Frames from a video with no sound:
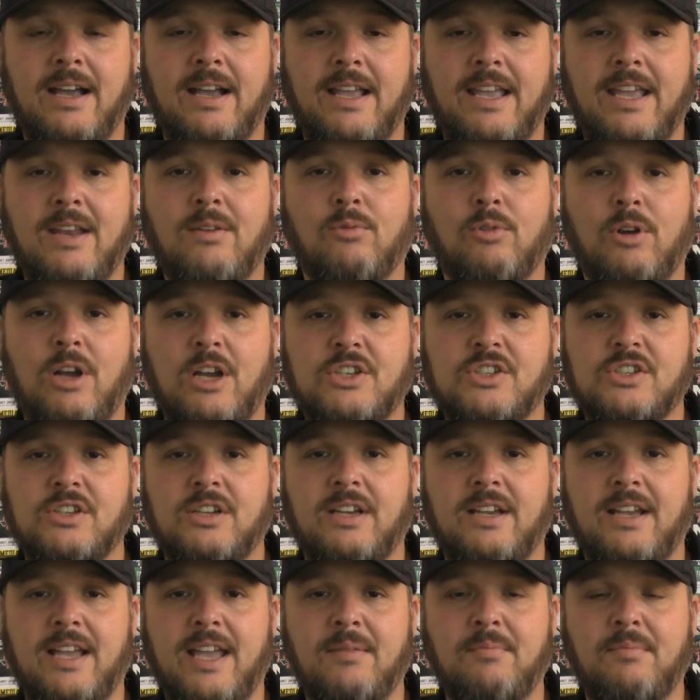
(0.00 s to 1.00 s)
in
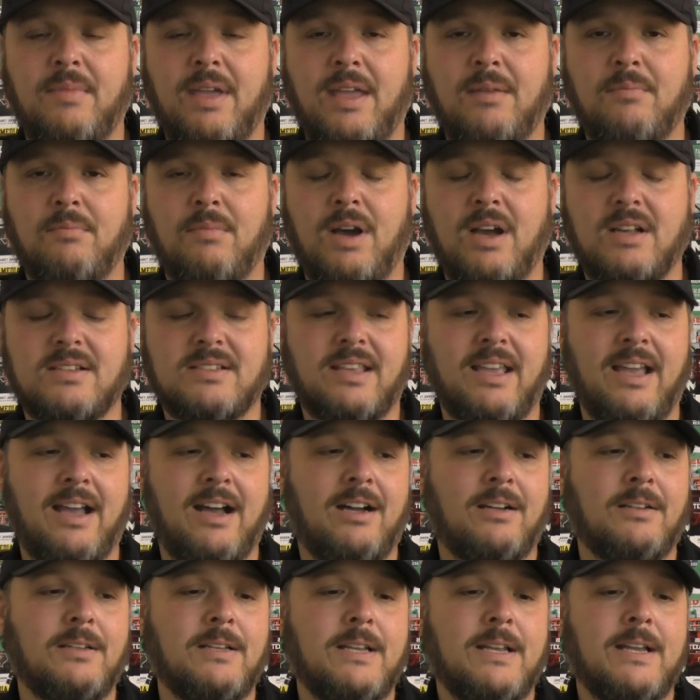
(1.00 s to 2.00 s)
Russia, in
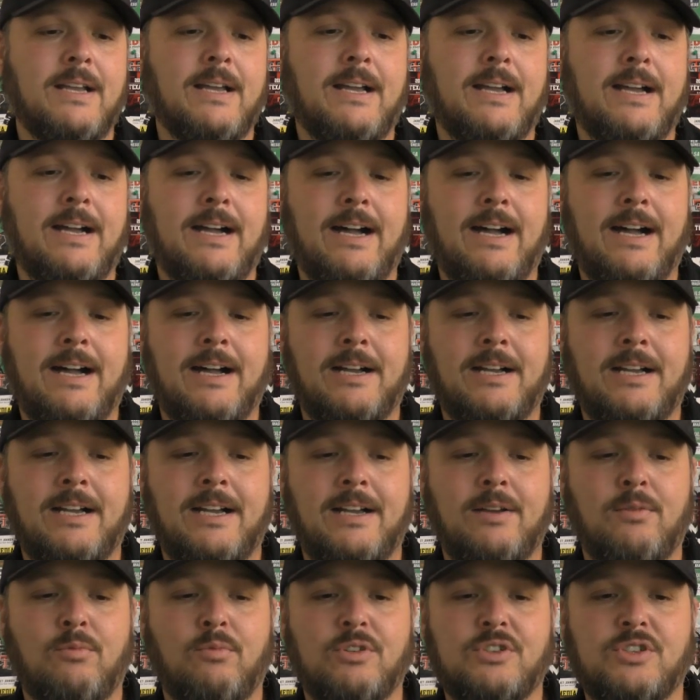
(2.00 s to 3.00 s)
Moscow,
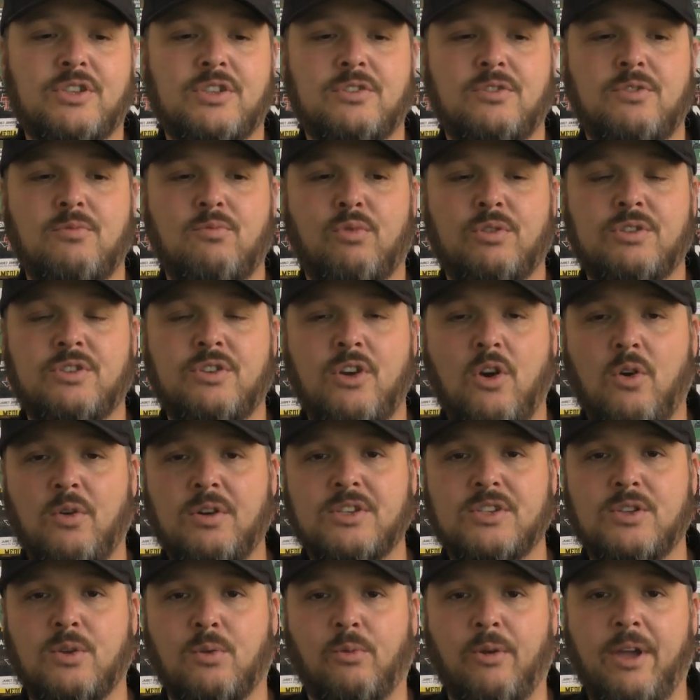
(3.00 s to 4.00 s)
which is known
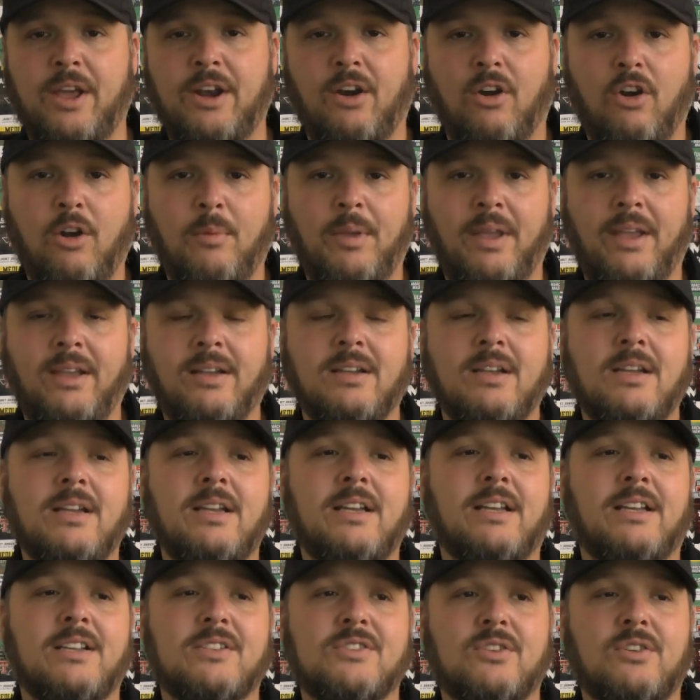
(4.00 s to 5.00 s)
as the Red Army
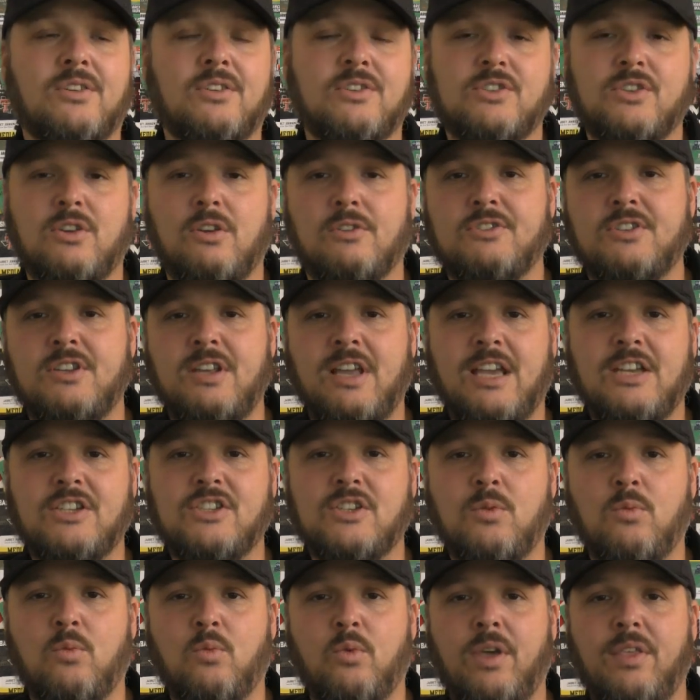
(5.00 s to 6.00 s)
because their
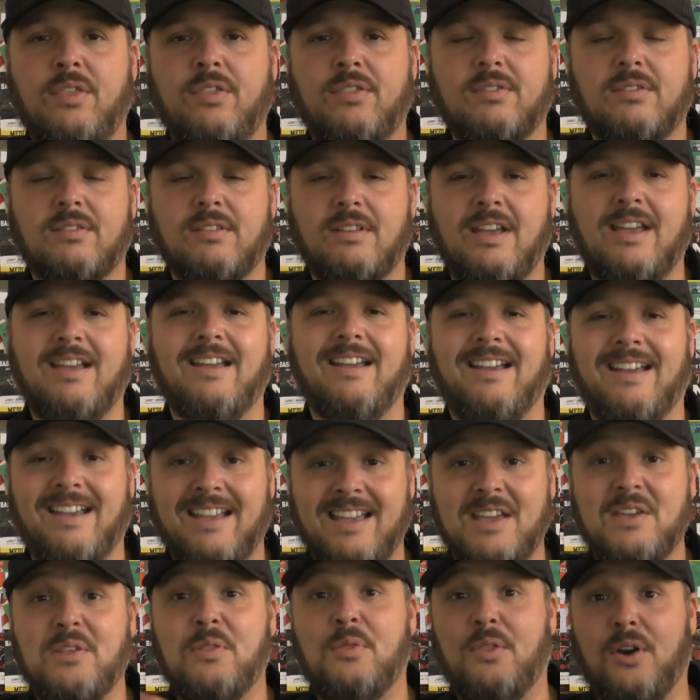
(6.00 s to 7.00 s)
association with
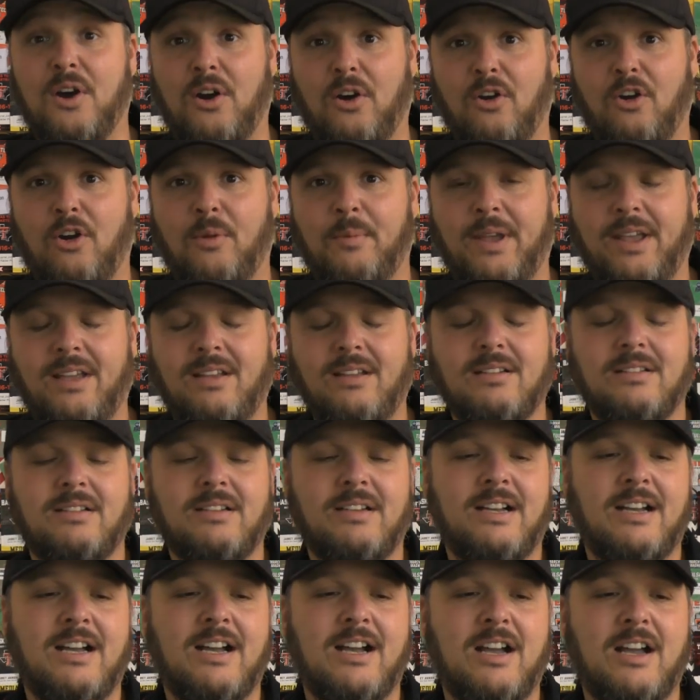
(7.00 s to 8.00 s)
the army
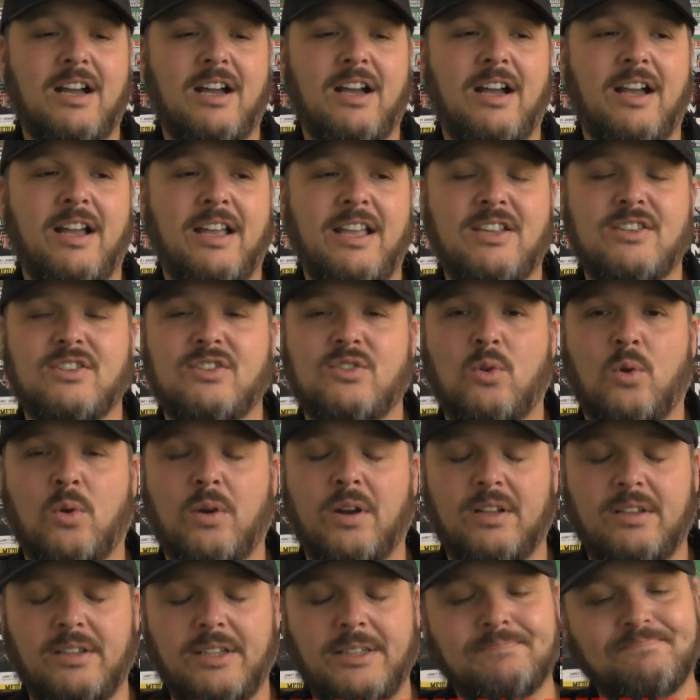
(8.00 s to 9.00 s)

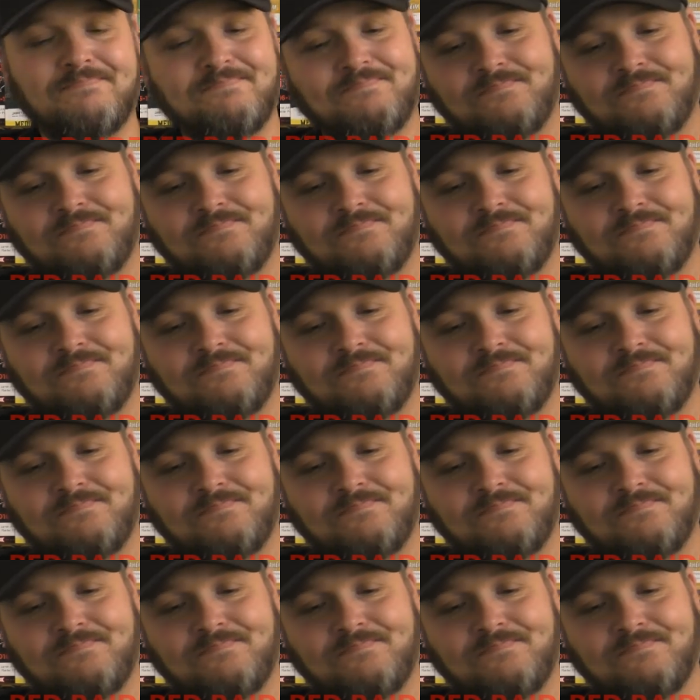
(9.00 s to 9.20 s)
historically.